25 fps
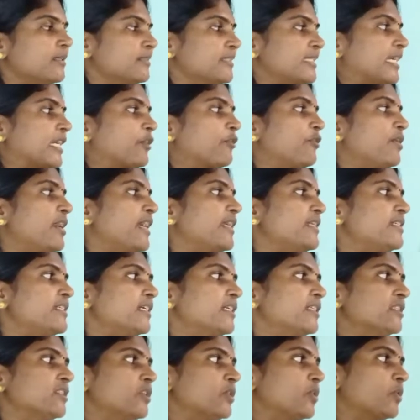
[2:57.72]

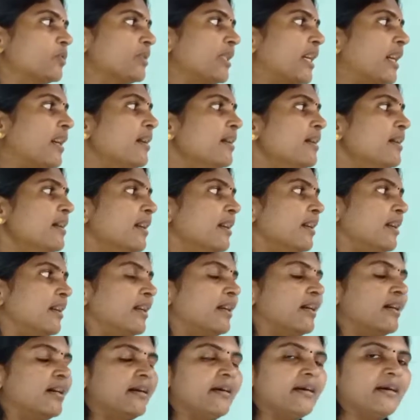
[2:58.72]
circulated through the
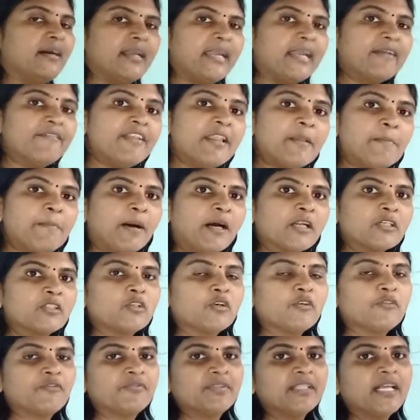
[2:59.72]
every part
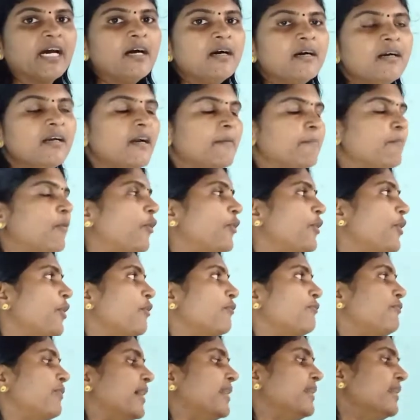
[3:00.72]
of the body
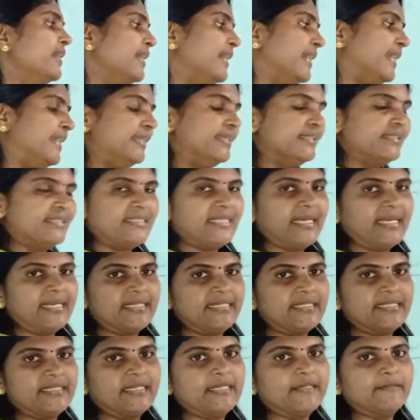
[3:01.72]
of an
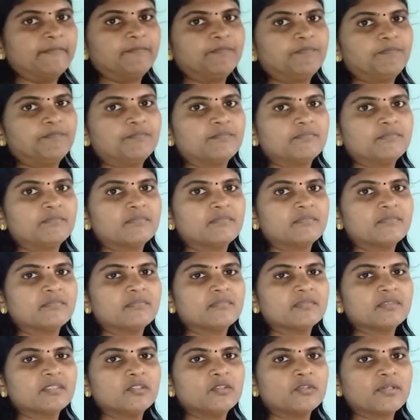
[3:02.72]
insect.
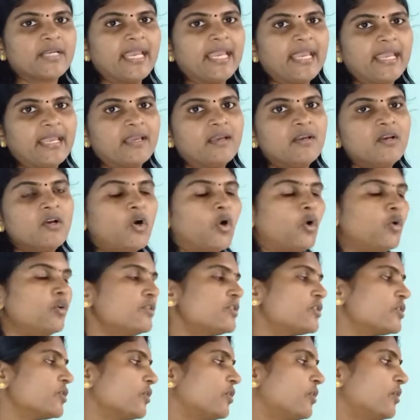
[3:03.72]
Okay,
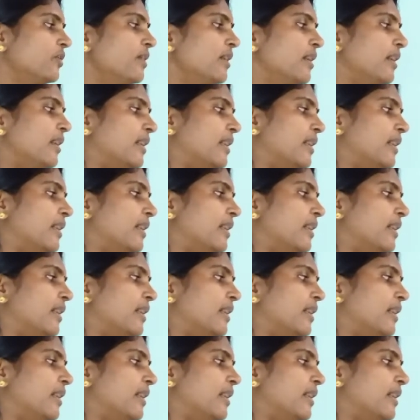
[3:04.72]
also